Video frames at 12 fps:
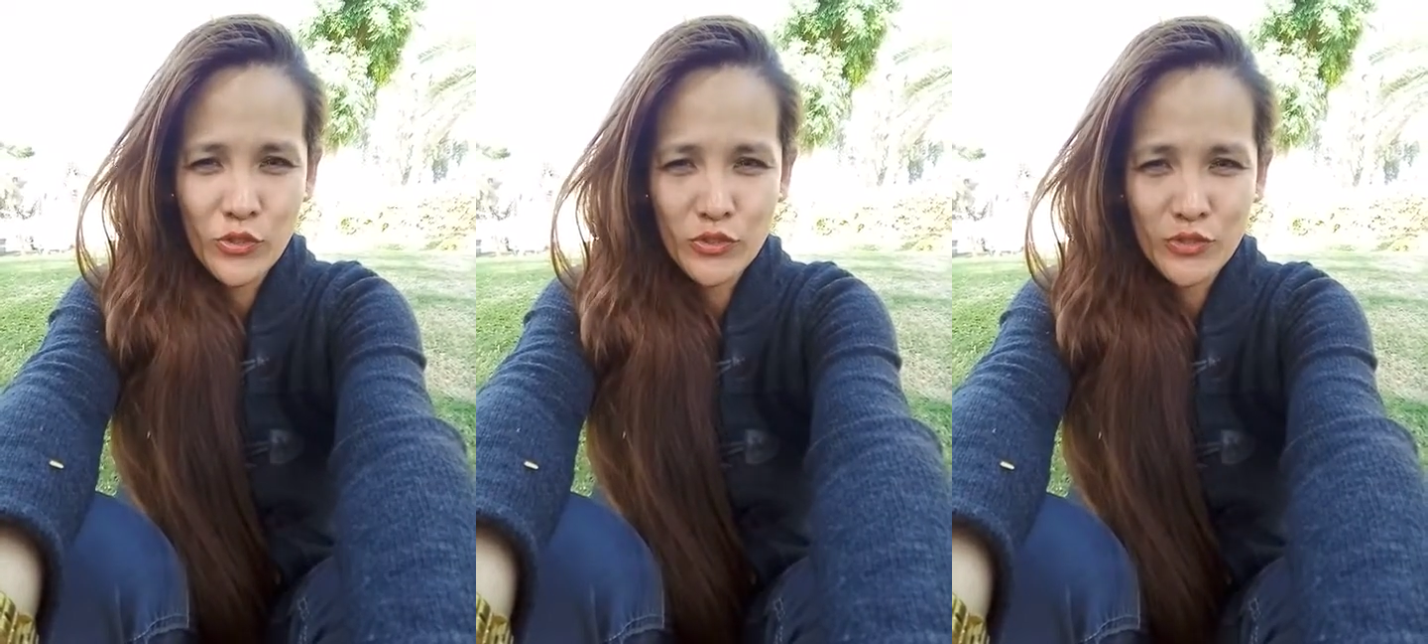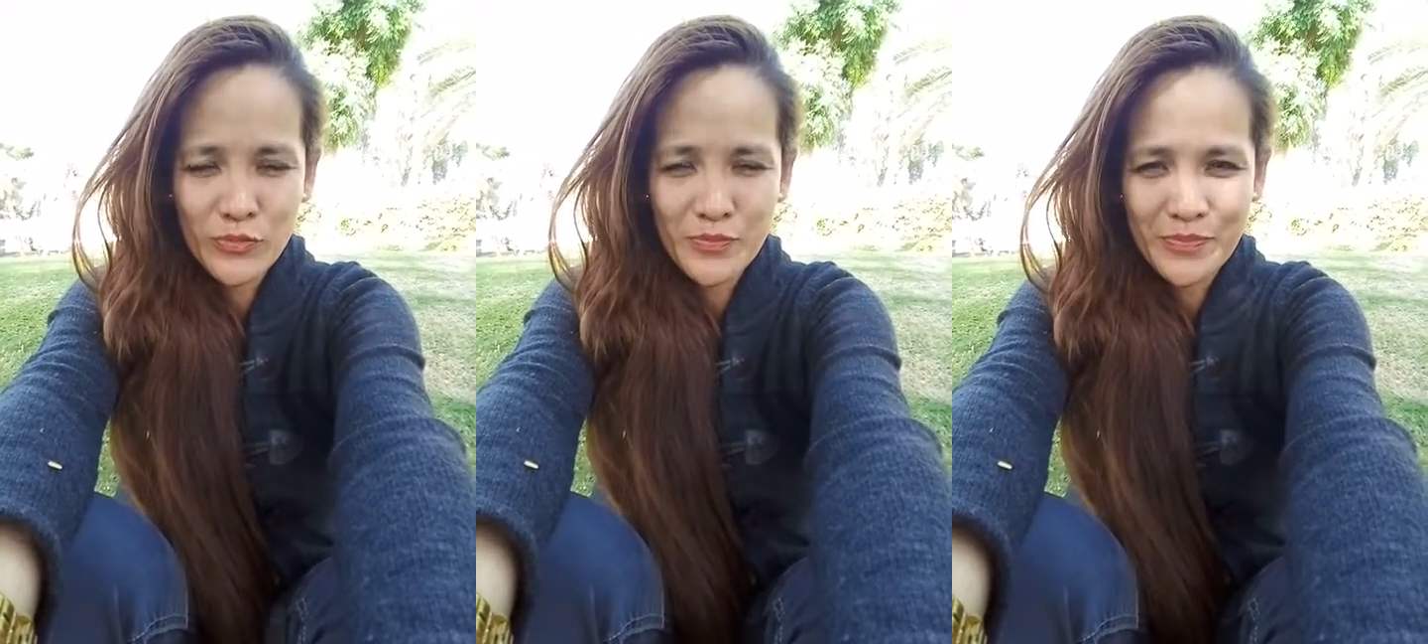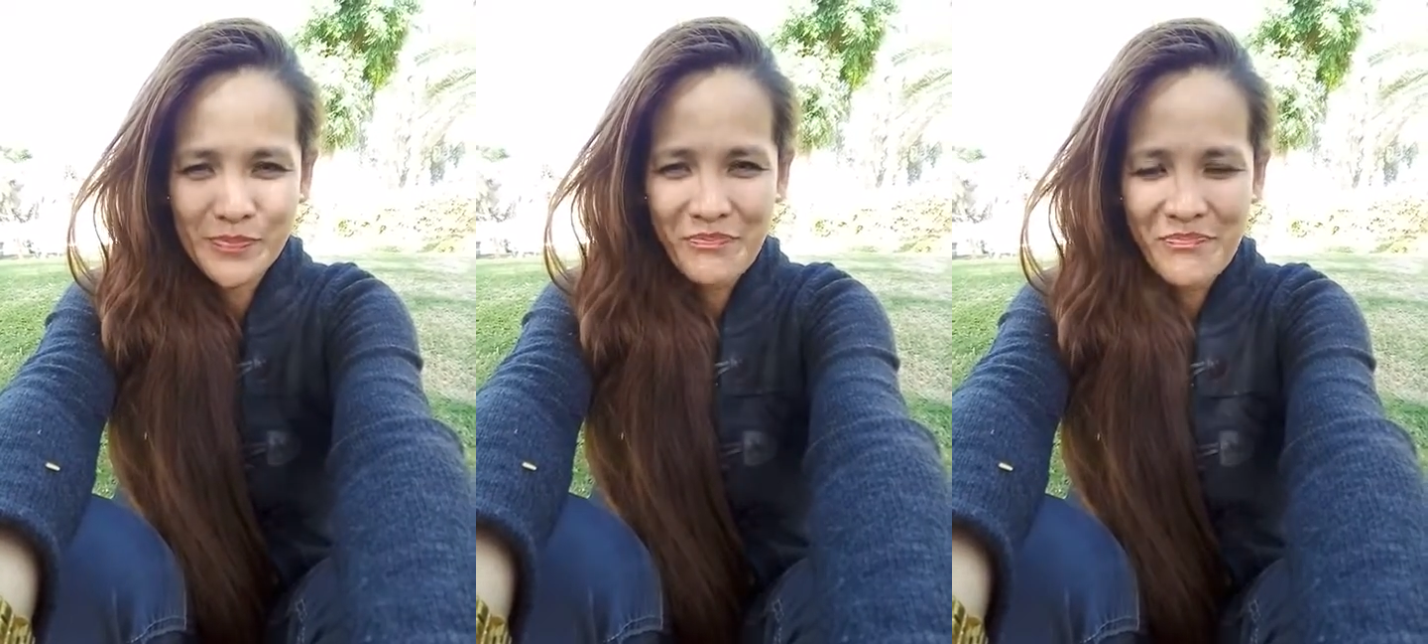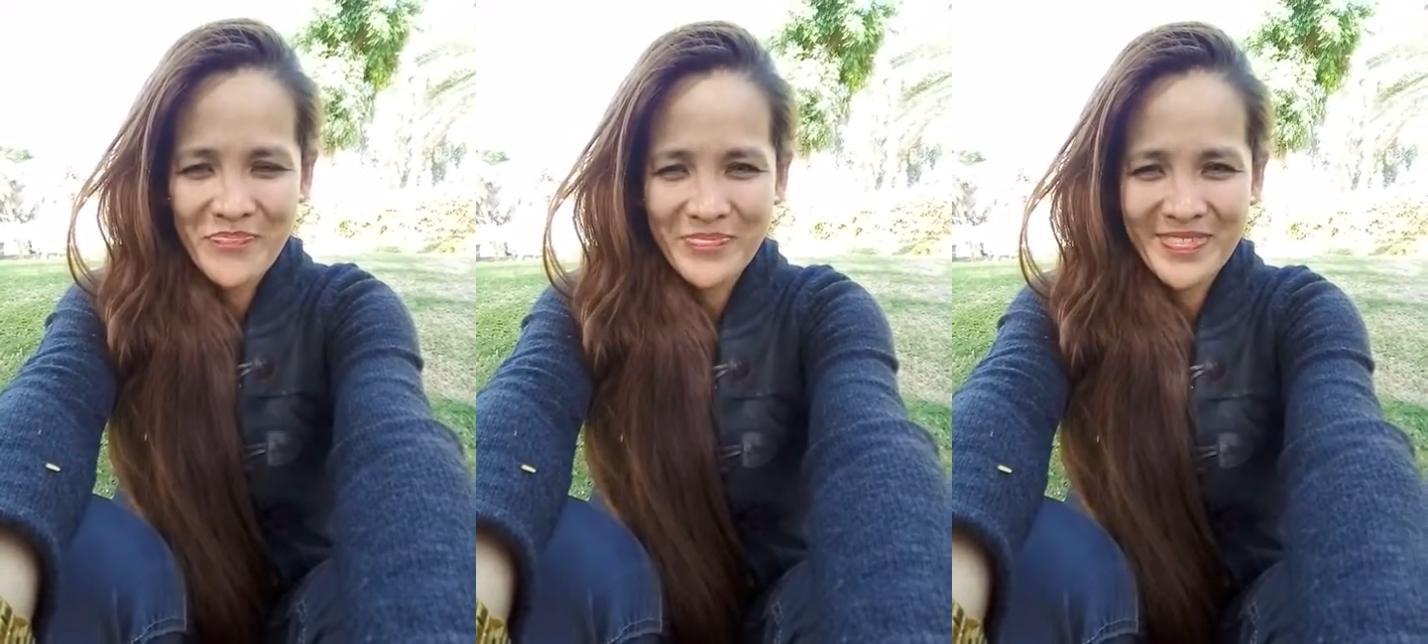YouTube.
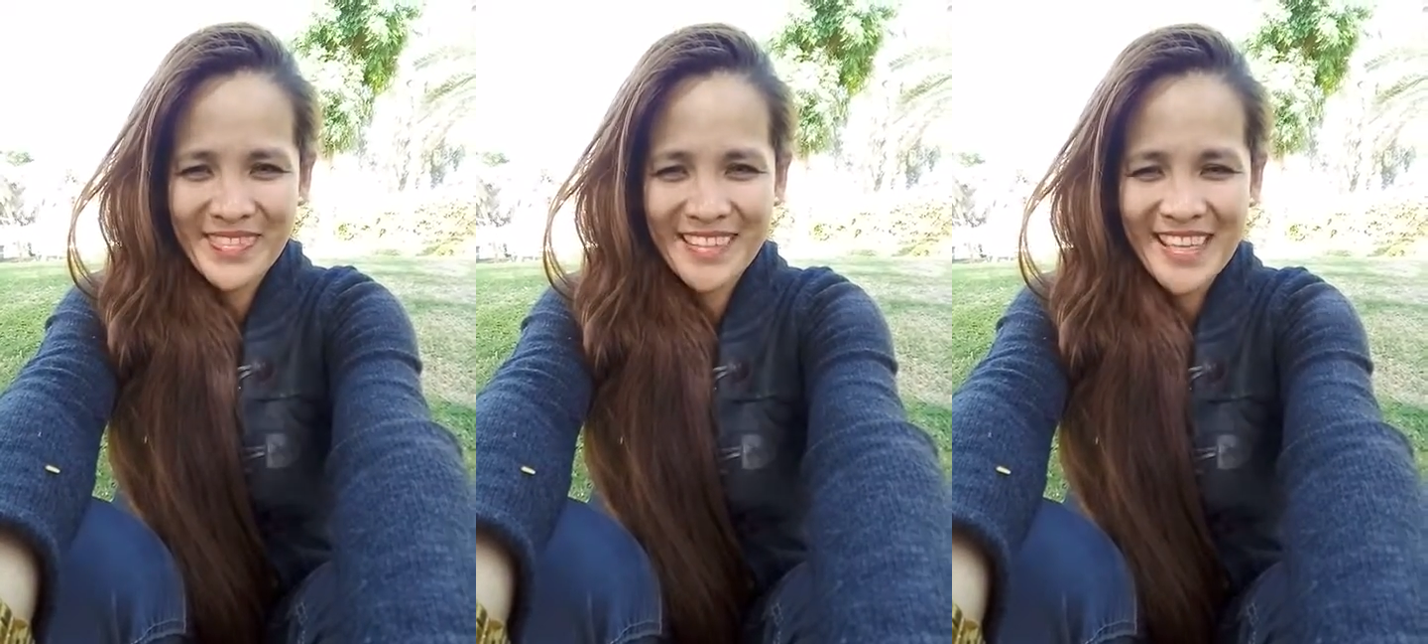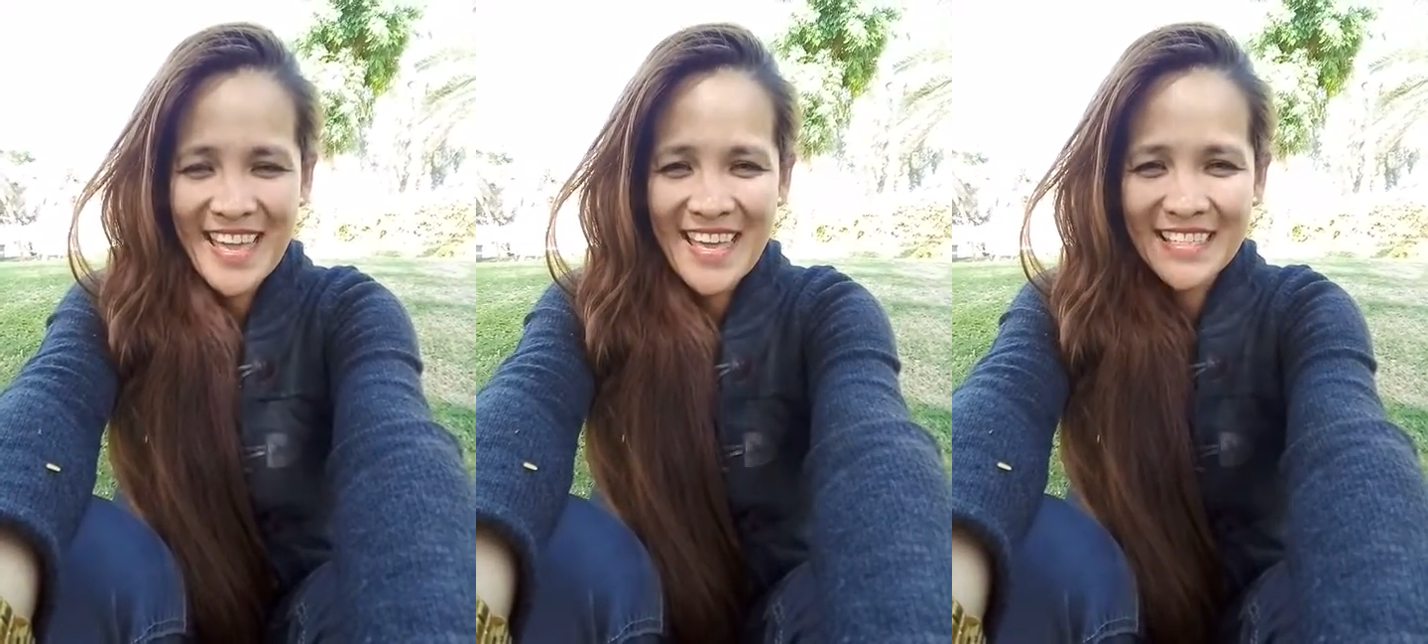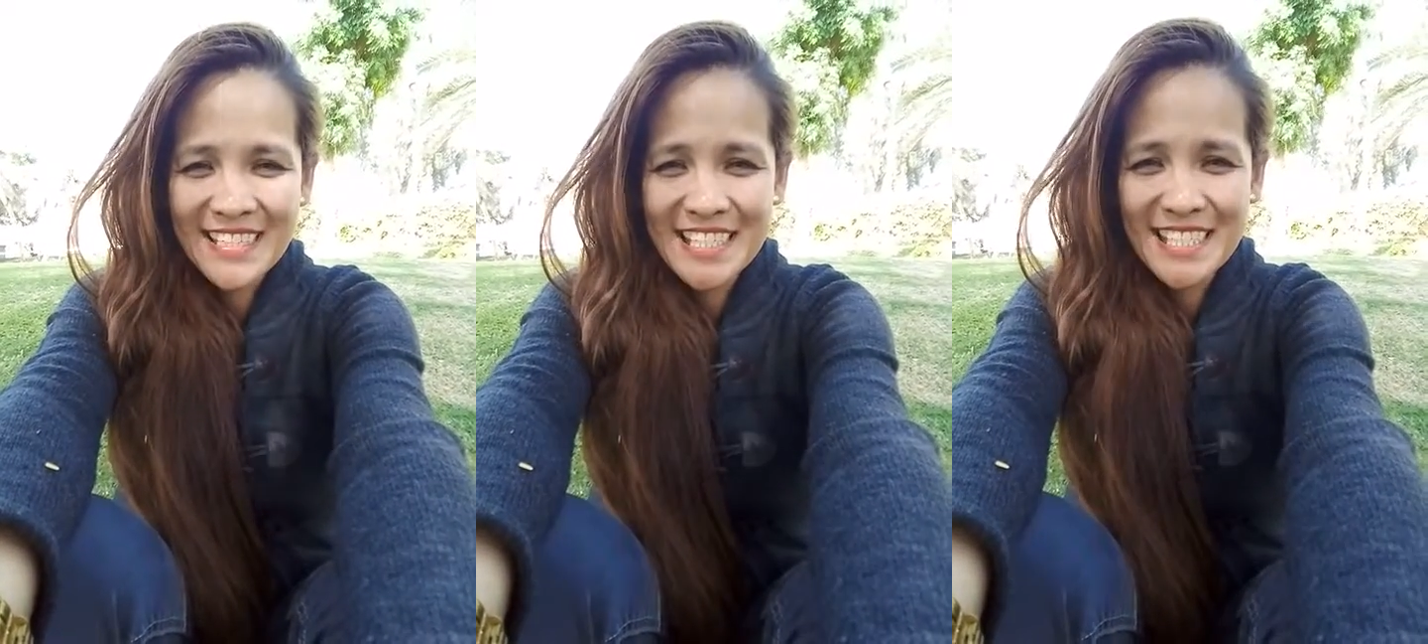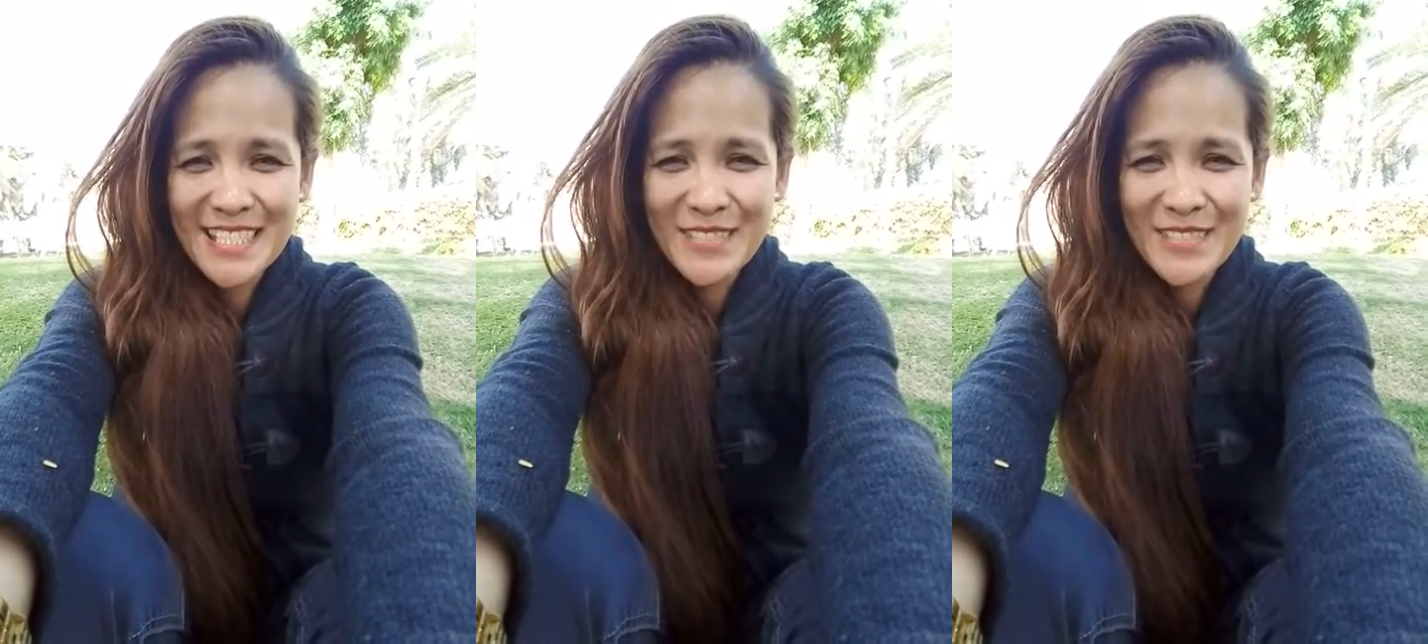This